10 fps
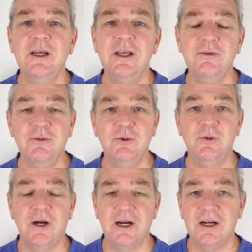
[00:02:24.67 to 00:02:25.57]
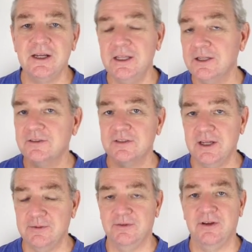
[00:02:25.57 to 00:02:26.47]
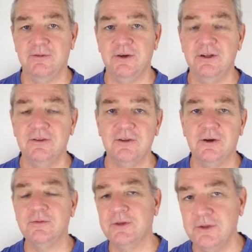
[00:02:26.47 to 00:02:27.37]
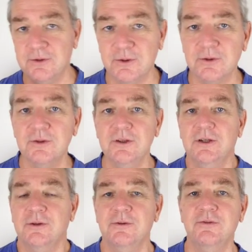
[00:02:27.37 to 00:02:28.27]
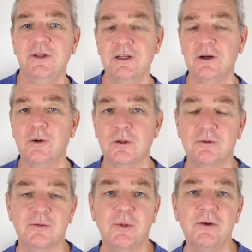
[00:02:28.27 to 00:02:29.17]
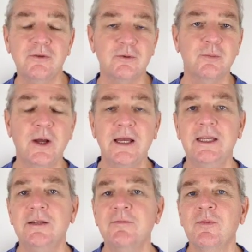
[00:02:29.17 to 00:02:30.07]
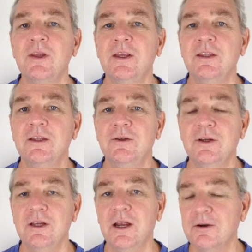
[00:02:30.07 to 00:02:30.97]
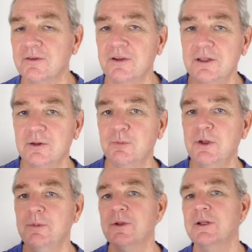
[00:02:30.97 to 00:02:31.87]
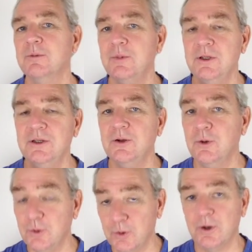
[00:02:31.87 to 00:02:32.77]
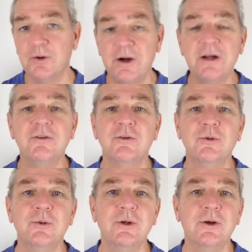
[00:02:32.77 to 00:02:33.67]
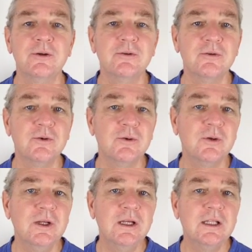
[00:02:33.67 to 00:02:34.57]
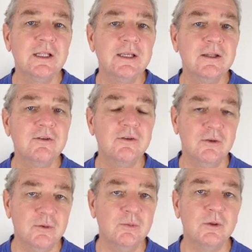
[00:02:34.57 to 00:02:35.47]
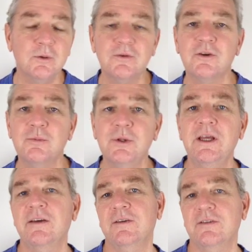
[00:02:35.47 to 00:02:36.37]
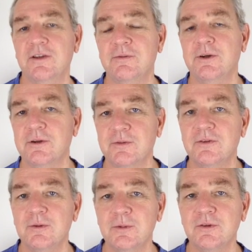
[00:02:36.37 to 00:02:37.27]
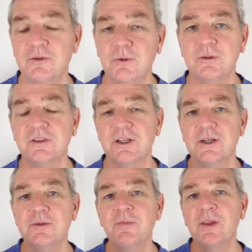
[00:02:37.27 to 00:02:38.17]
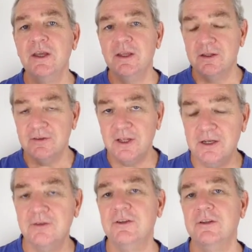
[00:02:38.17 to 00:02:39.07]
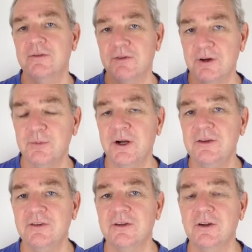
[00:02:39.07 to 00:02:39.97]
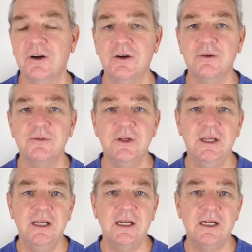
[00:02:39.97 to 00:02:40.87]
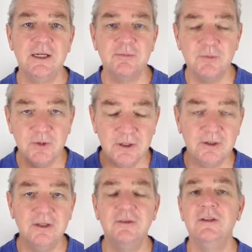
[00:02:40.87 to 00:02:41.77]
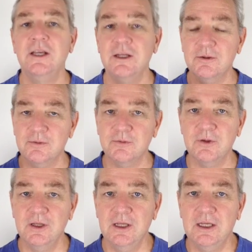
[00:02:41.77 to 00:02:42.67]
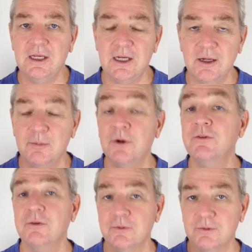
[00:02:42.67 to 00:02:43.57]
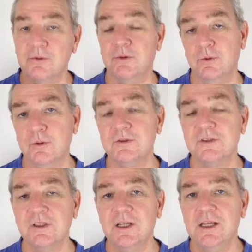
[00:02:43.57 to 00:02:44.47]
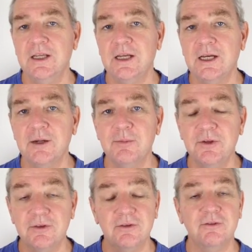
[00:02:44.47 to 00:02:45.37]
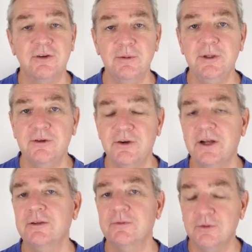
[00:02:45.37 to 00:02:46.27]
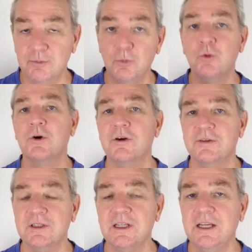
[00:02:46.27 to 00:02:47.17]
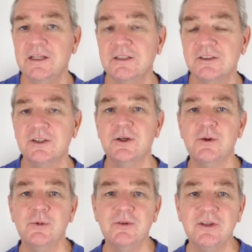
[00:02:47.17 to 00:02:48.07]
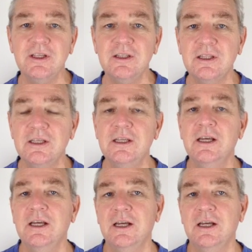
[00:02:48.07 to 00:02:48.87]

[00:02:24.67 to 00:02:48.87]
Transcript: if you are in a state of suffering yourself, and you're feeling a whole lot of emotional pain, then you can guarantee that people are going to be, who are around you, who are going to link into you, will also be having suffering of the similar sort. So this energy, this vibration of these negative emotional thoughts is extremely attractive to more of it. And so we see the